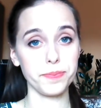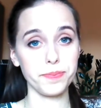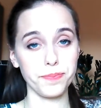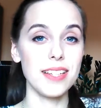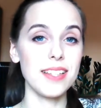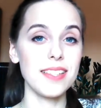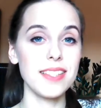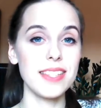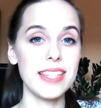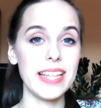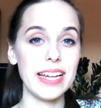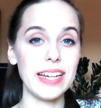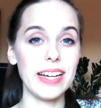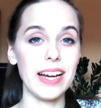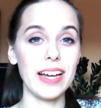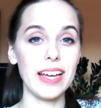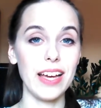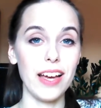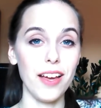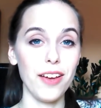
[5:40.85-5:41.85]
Since then,
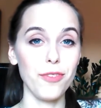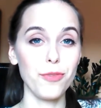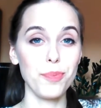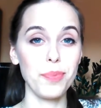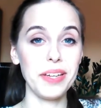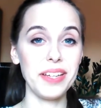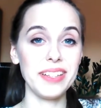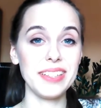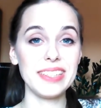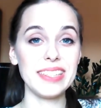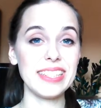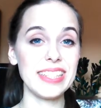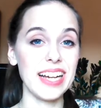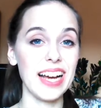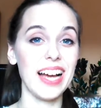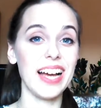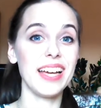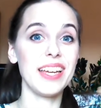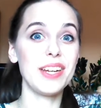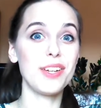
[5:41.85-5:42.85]
I have been
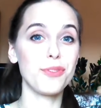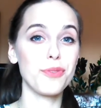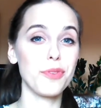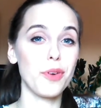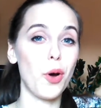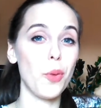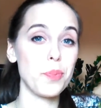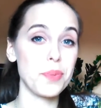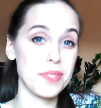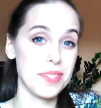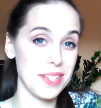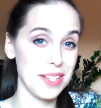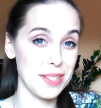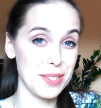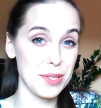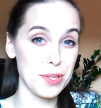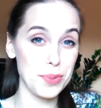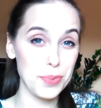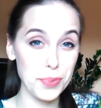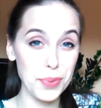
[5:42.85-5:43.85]
kind of
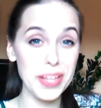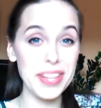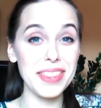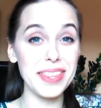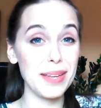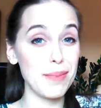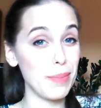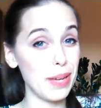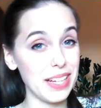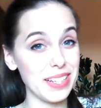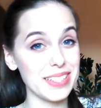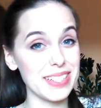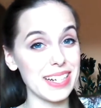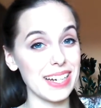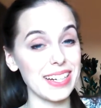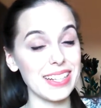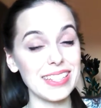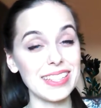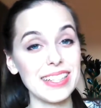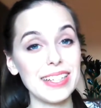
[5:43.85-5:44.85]
obsessed with
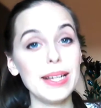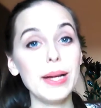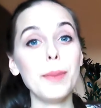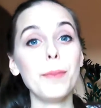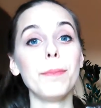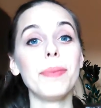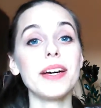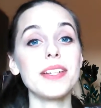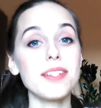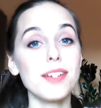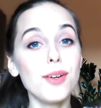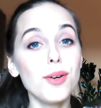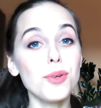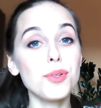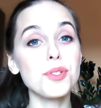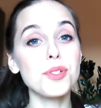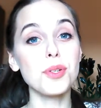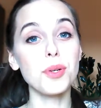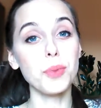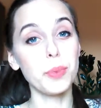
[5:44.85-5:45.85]
Imelda, but
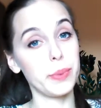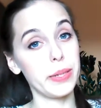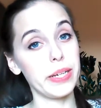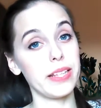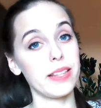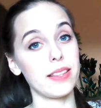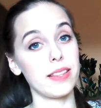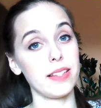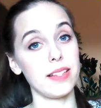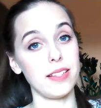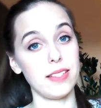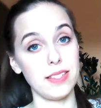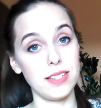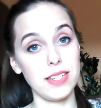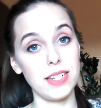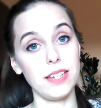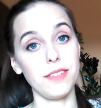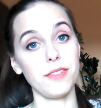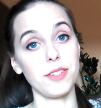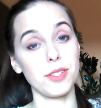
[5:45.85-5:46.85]
also with
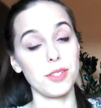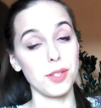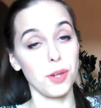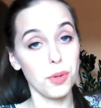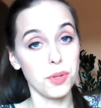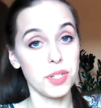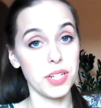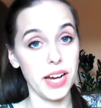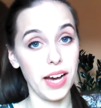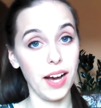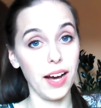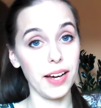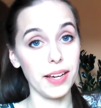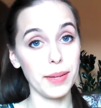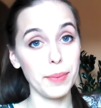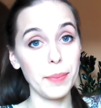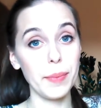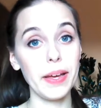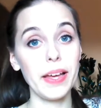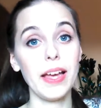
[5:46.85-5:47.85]
Stephen
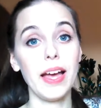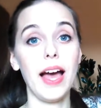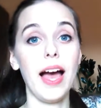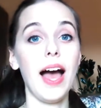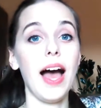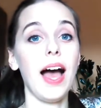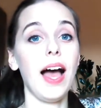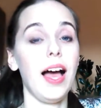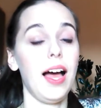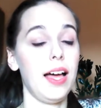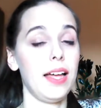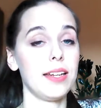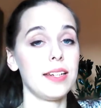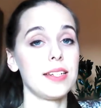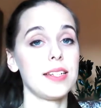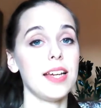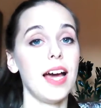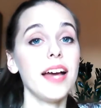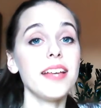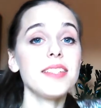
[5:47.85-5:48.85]
Sondheim.
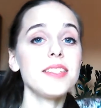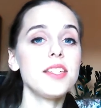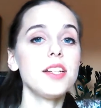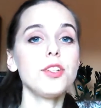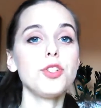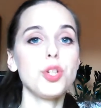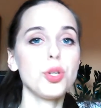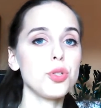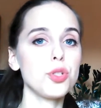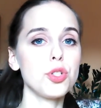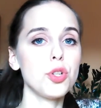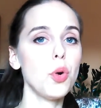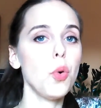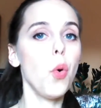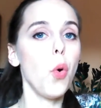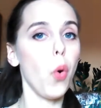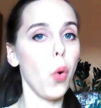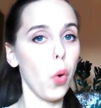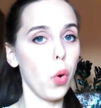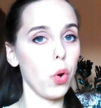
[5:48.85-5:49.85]
And I still don't
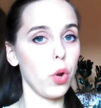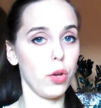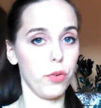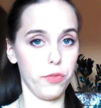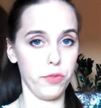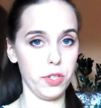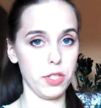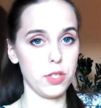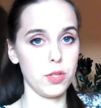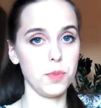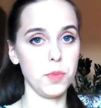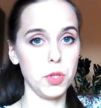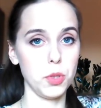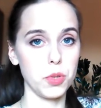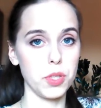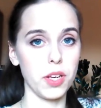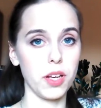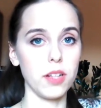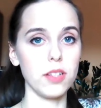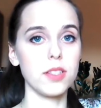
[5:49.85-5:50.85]
know all of his
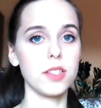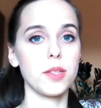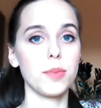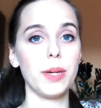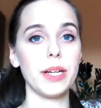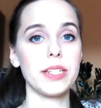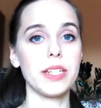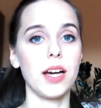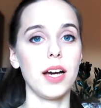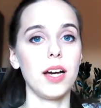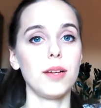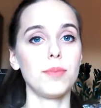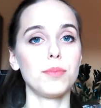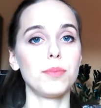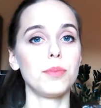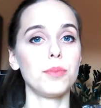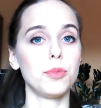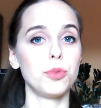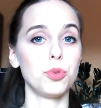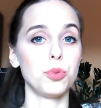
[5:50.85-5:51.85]
musicals, but
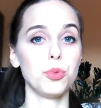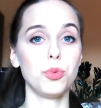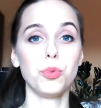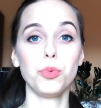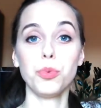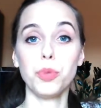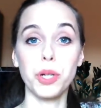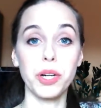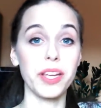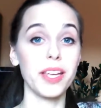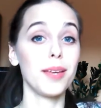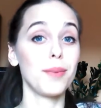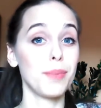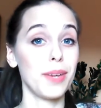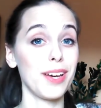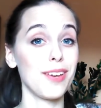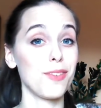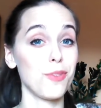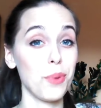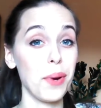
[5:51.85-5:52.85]
I'm working
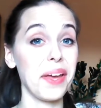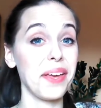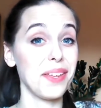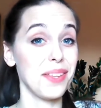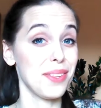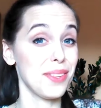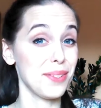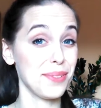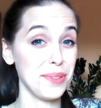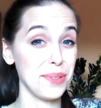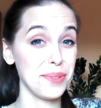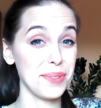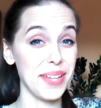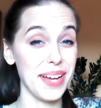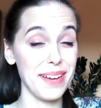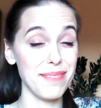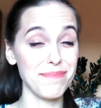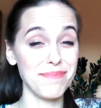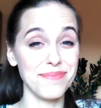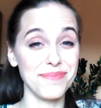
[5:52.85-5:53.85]
my way through
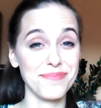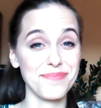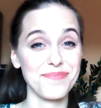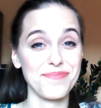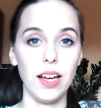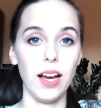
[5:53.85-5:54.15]
them.